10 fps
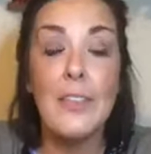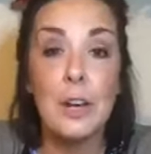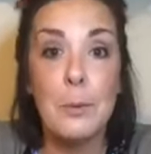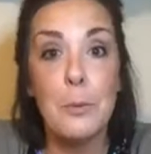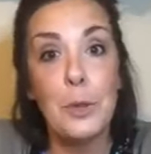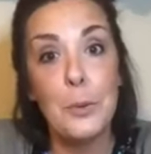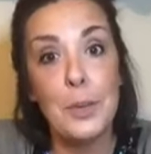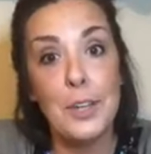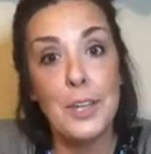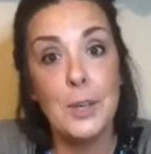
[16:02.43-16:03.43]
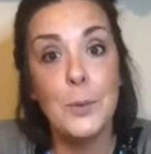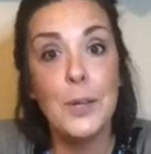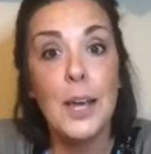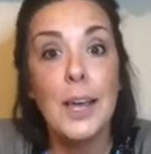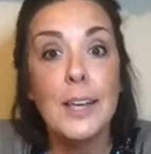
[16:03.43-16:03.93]
They're going to be really, really cute.
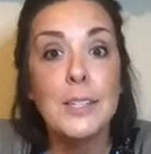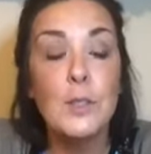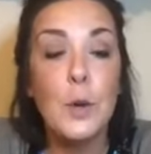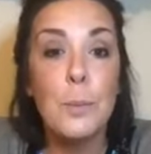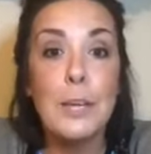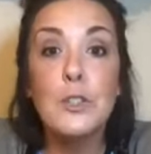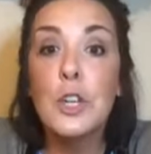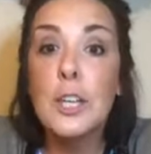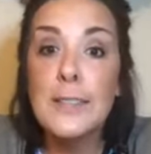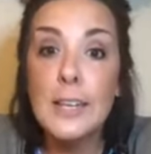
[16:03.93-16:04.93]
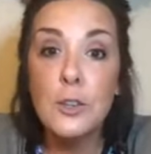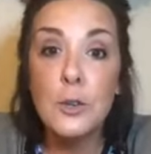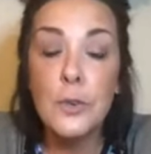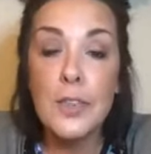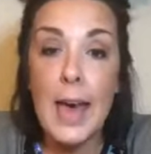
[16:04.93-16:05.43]
So make sure y'all stay
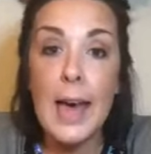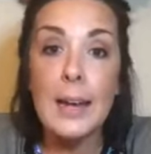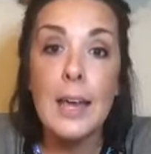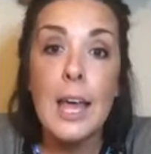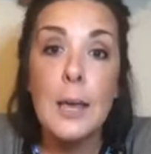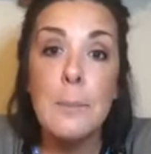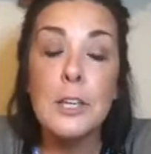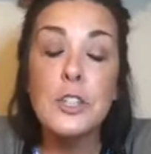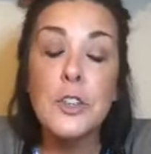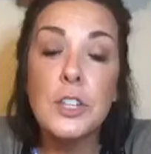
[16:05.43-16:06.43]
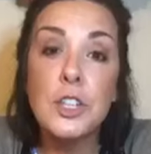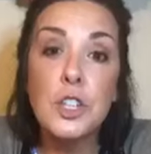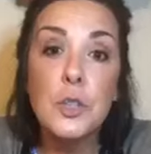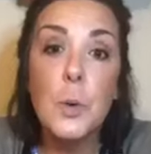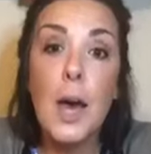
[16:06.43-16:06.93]
tuned for that. Make sure that
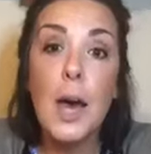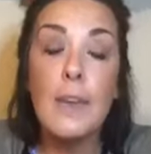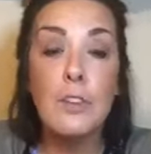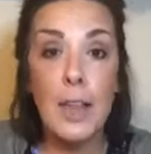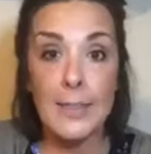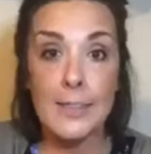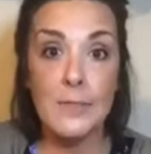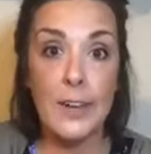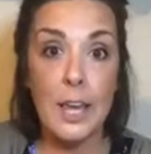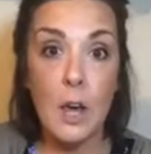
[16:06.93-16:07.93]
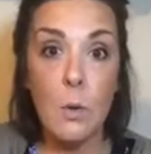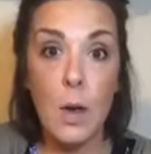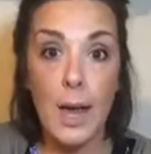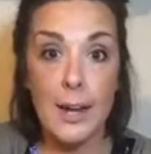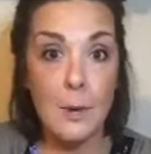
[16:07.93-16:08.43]
you, if you like this video,
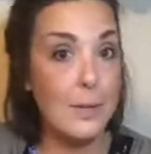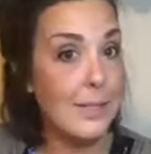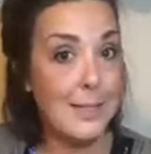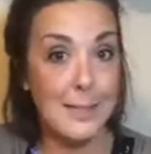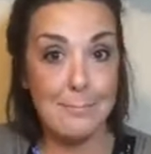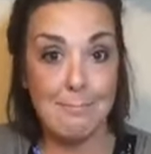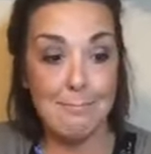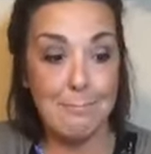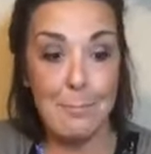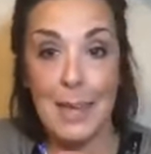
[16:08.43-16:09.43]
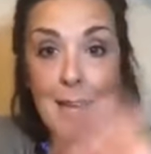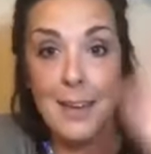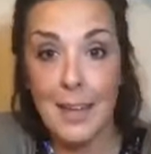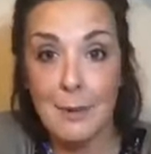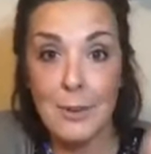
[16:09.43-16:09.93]
I know it's me
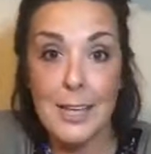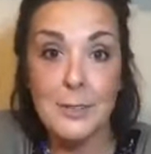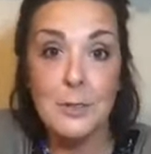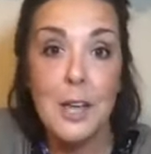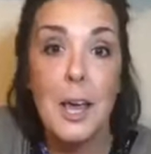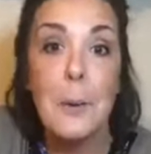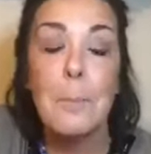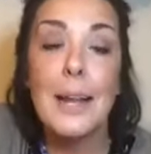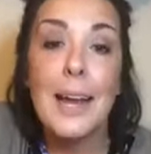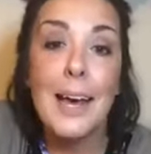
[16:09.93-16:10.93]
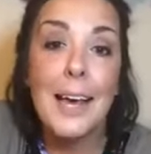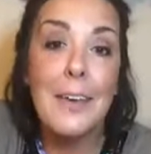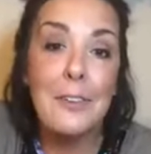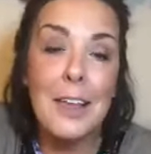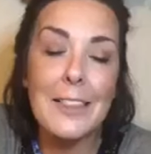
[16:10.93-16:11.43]
kind of frazzled, but
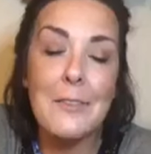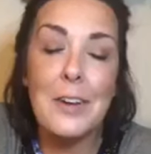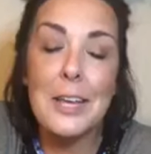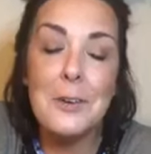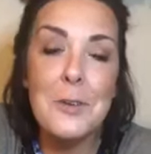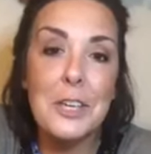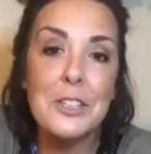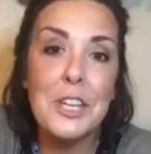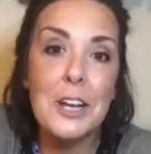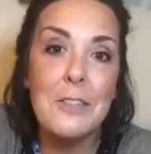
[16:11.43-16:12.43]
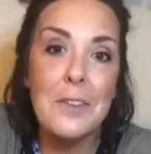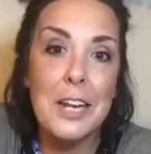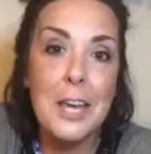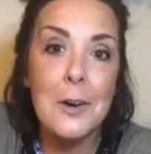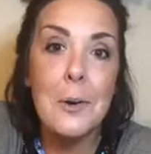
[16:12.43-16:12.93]
if you like the video, you can share the
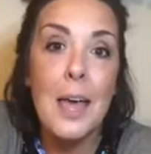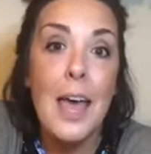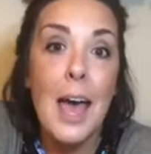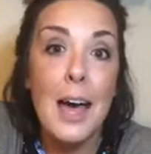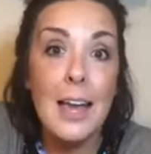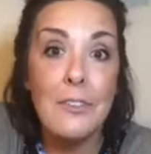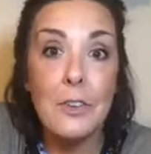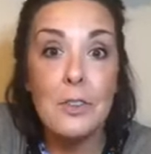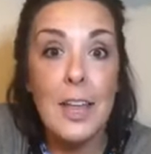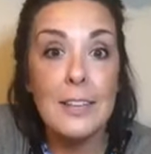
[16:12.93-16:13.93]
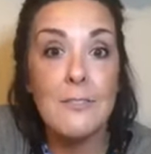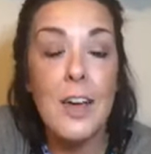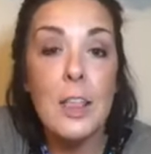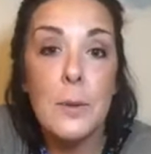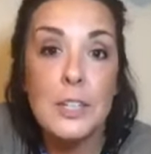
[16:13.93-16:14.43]
video. If you'd like to
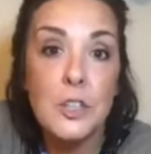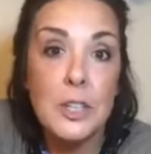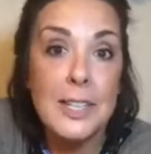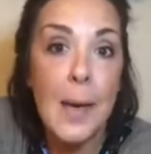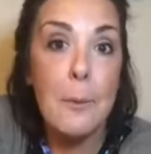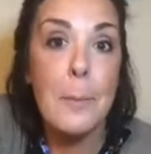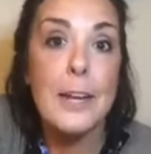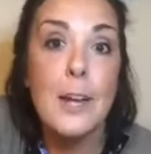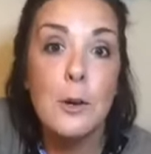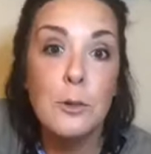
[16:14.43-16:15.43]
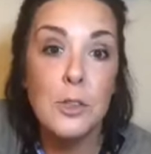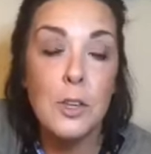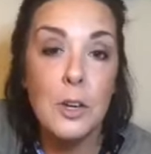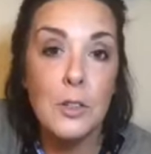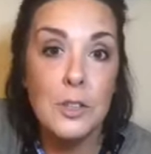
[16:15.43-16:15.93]
follow us, you can tap on my nose
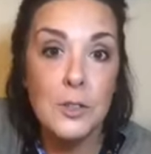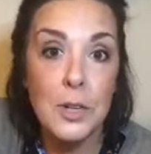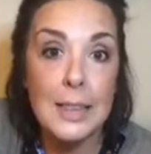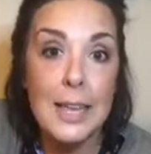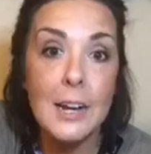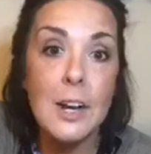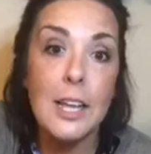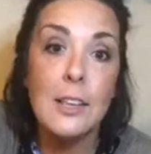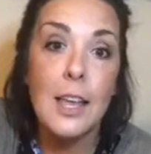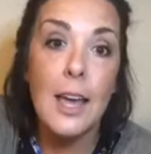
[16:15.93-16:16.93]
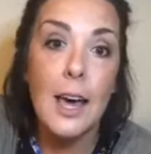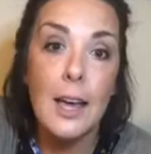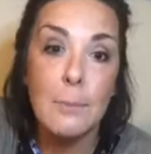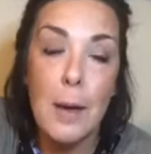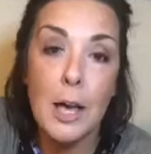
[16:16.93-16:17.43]
on the screen there, and
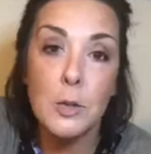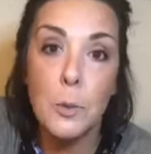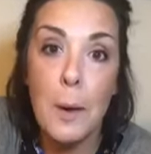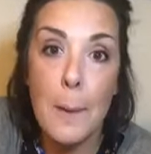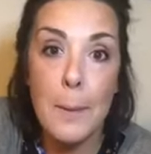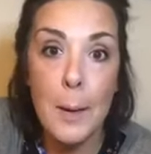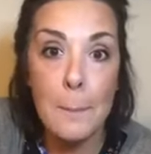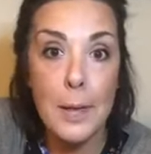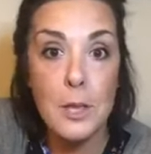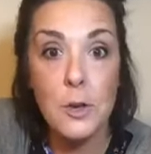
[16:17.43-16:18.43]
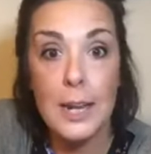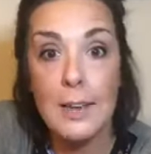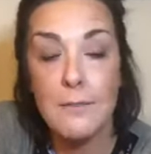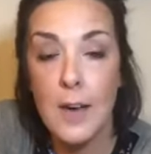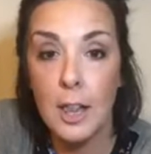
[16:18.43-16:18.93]
a box will pop up, and you can
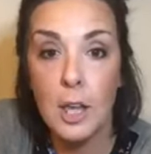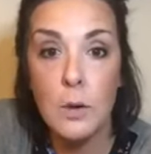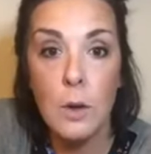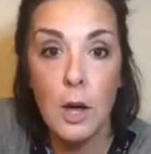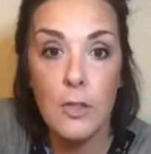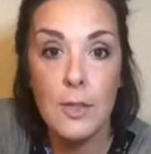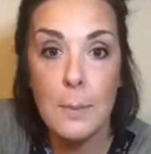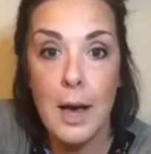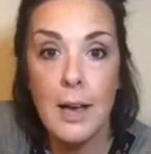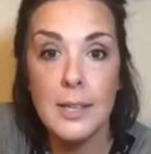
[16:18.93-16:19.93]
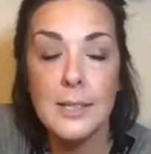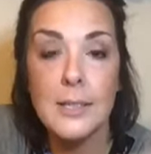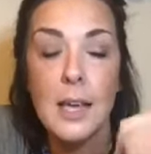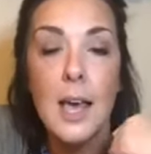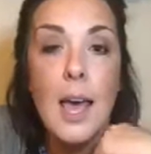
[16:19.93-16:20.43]
hit follow on the box.